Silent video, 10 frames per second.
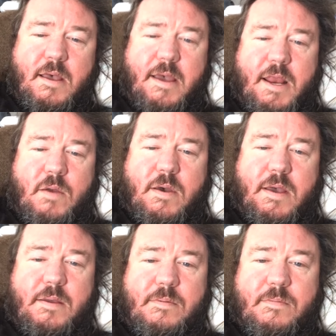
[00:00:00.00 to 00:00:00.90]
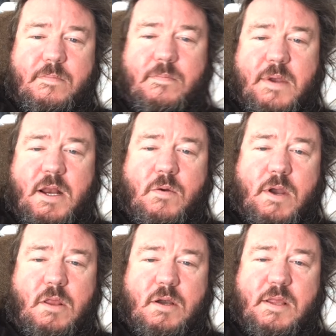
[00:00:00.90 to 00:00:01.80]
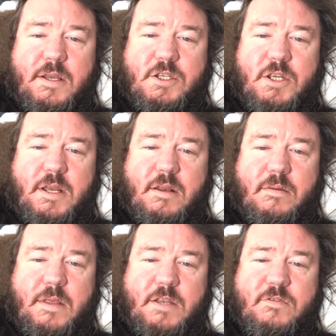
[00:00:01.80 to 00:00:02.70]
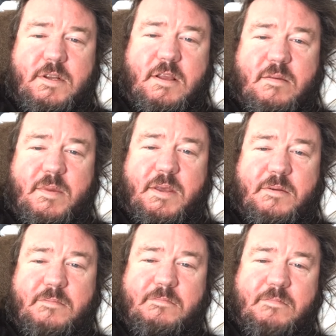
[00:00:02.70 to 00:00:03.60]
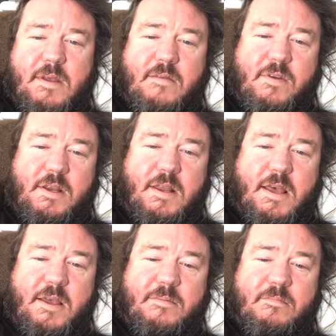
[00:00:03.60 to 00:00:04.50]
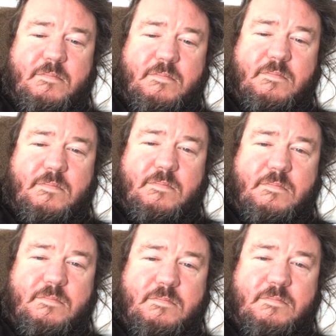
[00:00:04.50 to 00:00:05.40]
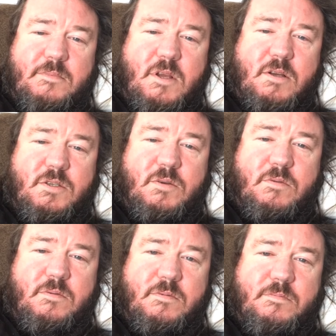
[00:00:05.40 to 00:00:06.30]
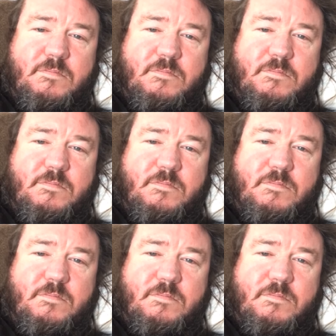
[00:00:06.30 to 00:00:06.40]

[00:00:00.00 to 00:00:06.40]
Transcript: Anyway, I know I look like shit. Thanks for telling me. Have a good day. Talk soon.